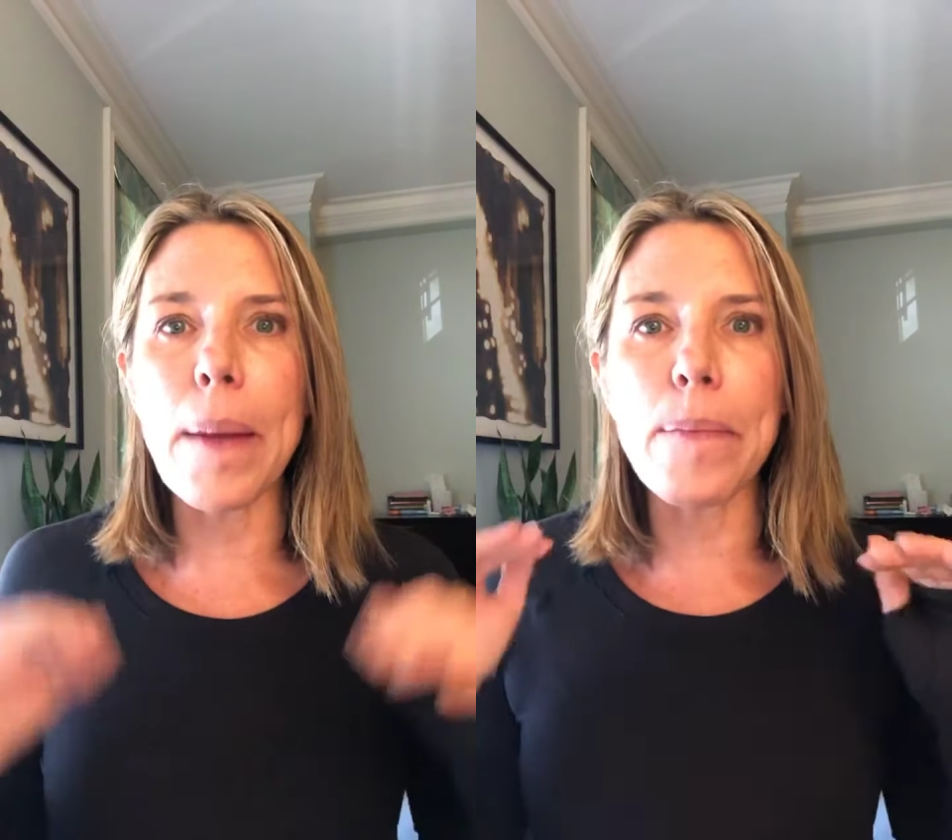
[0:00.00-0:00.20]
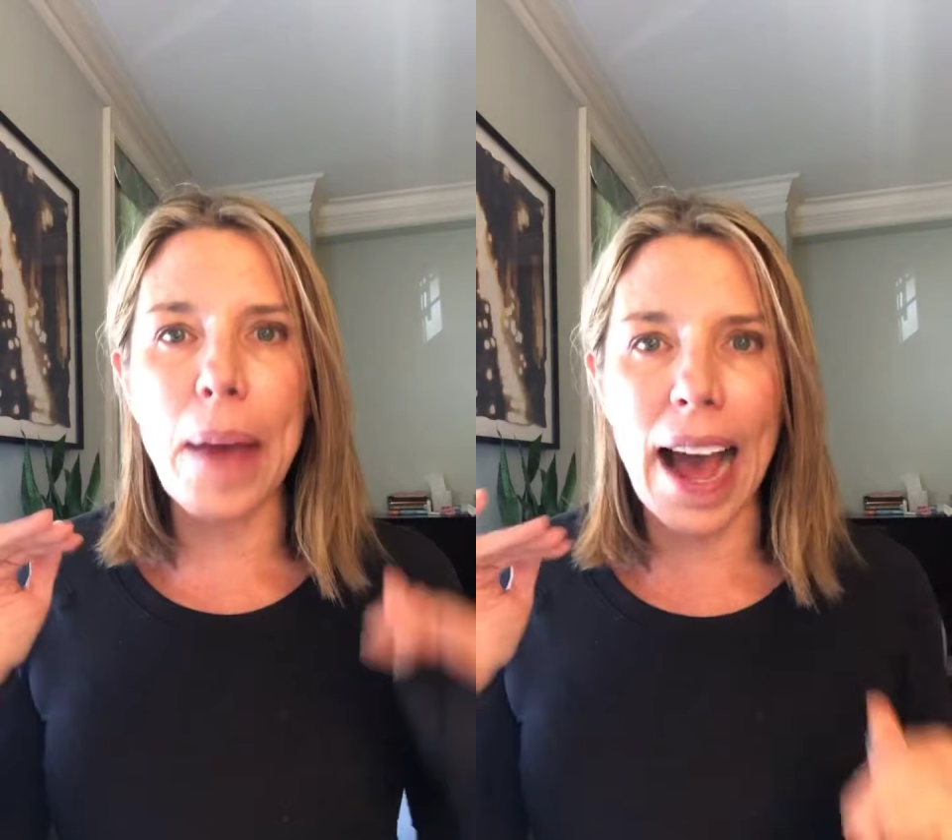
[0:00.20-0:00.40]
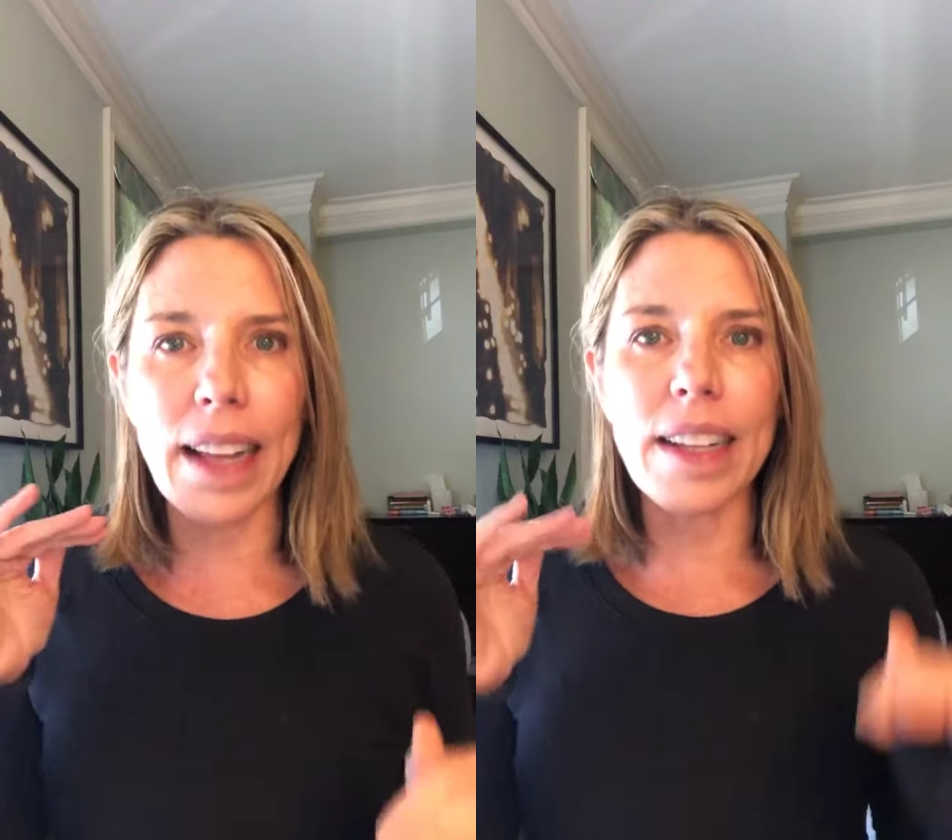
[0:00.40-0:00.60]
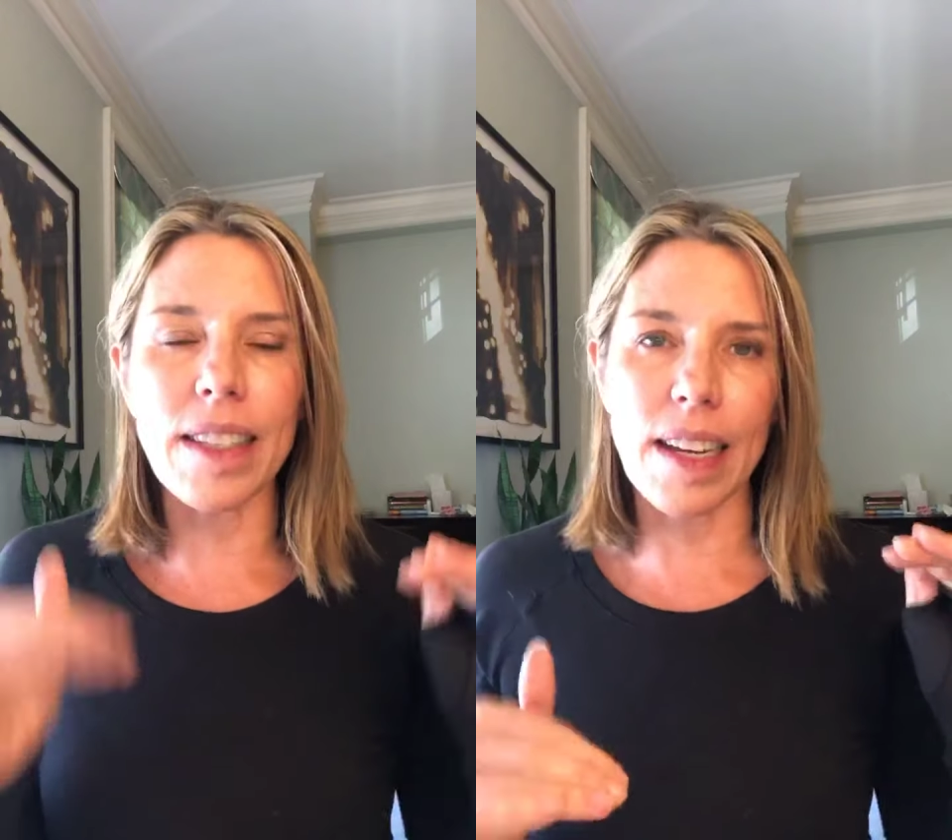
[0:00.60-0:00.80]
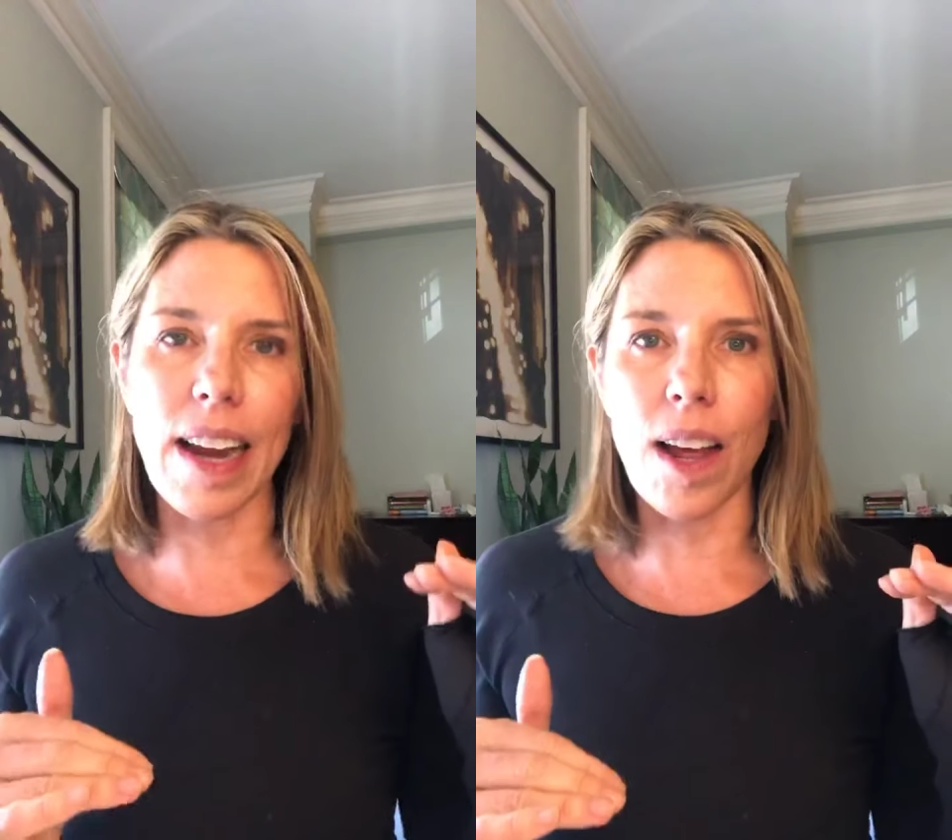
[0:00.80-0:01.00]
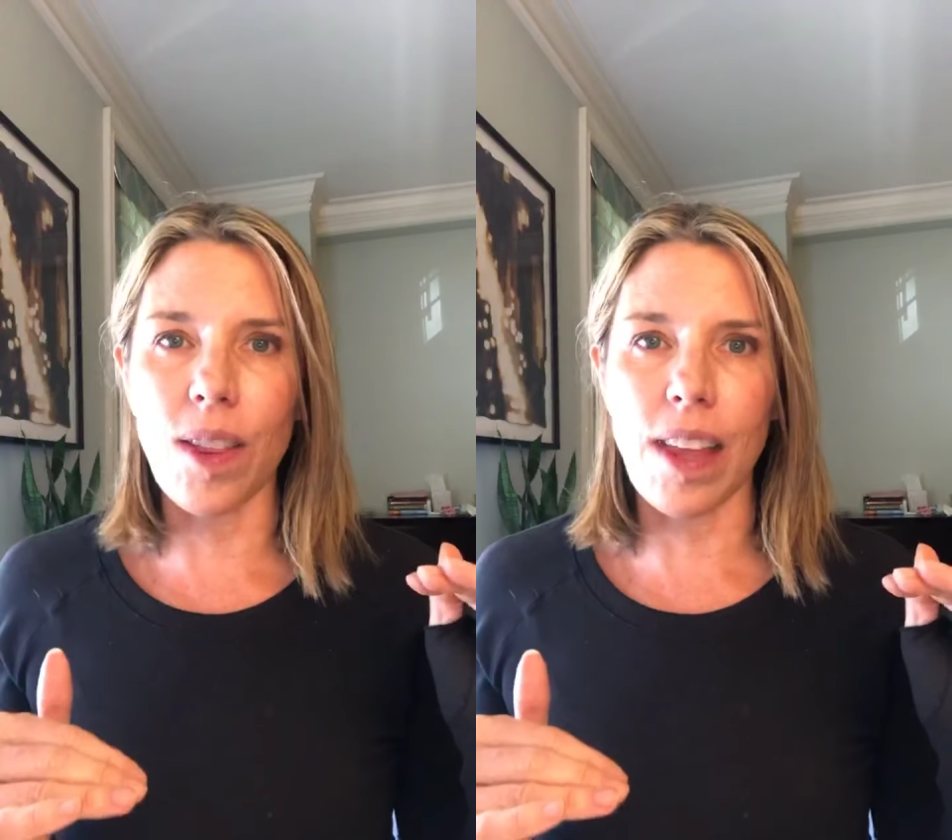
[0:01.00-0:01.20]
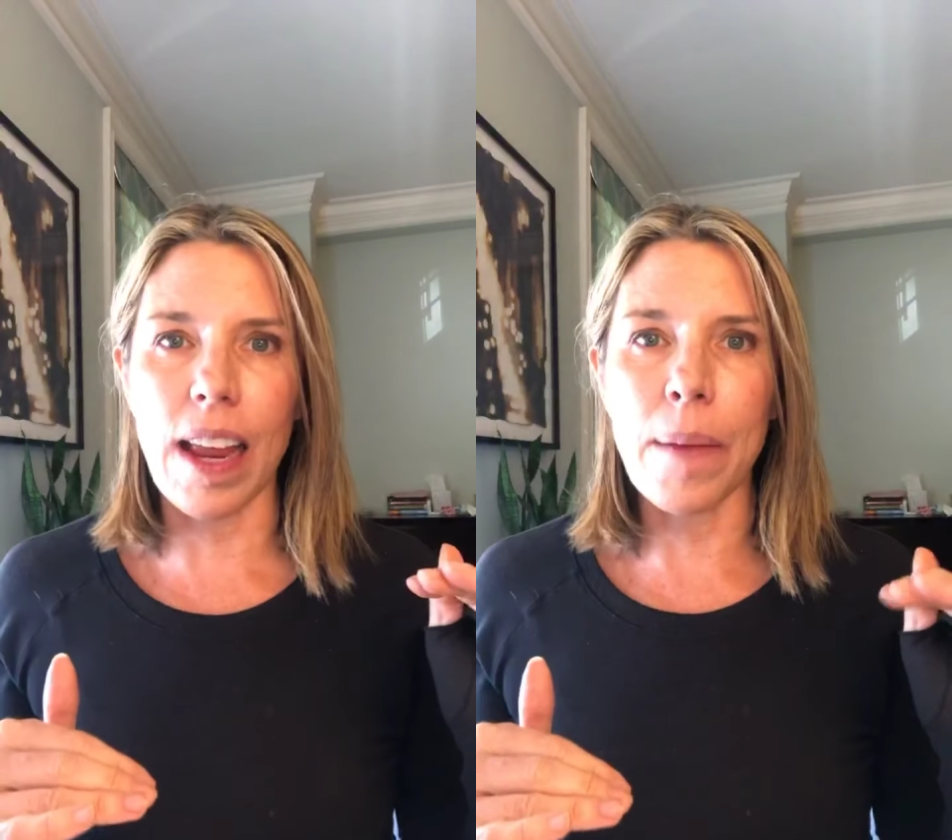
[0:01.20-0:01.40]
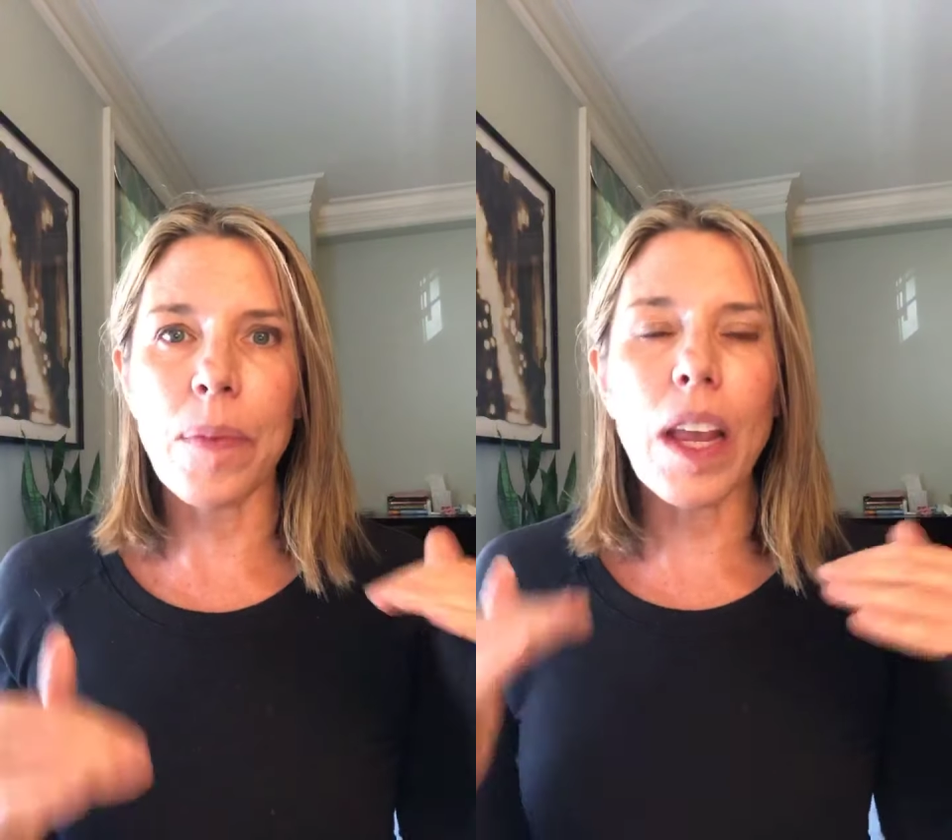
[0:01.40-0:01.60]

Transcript: balanced and healthy